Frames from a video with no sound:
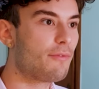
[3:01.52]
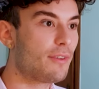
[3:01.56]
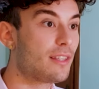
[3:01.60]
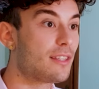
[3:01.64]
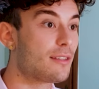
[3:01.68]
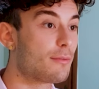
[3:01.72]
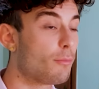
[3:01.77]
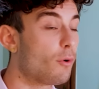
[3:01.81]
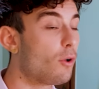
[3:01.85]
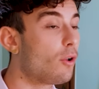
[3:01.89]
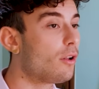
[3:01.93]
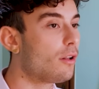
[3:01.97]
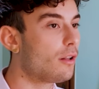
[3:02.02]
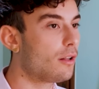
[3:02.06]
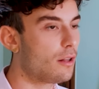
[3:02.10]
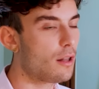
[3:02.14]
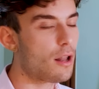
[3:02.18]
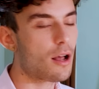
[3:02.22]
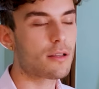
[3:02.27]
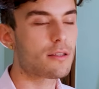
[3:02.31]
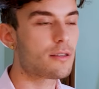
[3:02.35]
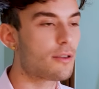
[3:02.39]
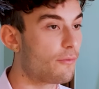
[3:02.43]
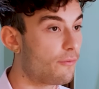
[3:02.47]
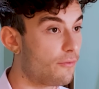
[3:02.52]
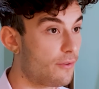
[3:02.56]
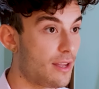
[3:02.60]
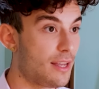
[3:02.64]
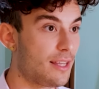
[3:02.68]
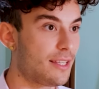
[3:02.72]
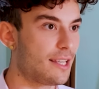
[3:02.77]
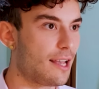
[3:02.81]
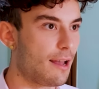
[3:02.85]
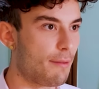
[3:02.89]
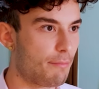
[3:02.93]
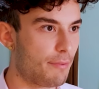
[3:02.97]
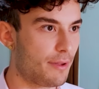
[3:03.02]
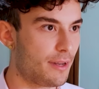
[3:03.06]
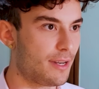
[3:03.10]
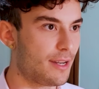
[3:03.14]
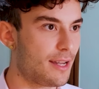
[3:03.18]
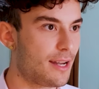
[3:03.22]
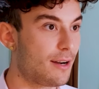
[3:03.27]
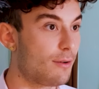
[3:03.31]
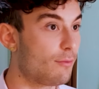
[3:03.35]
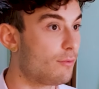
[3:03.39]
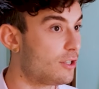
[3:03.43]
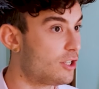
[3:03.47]
it's small, lots of things happen
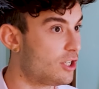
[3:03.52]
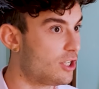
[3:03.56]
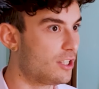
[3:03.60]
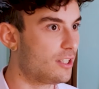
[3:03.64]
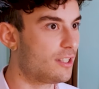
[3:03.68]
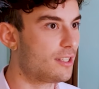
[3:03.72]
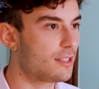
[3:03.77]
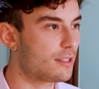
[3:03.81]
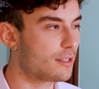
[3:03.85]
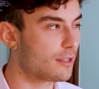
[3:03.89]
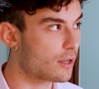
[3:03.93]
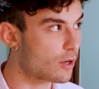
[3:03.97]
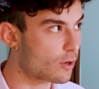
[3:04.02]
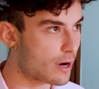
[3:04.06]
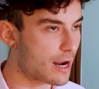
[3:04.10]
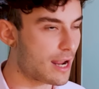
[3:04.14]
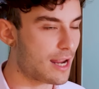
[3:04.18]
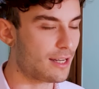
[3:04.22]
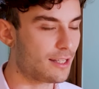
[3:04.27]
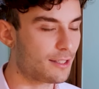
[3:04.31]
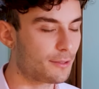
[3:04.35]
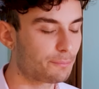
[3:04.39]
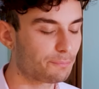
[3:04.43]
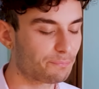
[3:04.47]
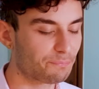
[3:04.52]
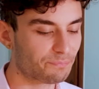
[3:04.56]
there, which is great.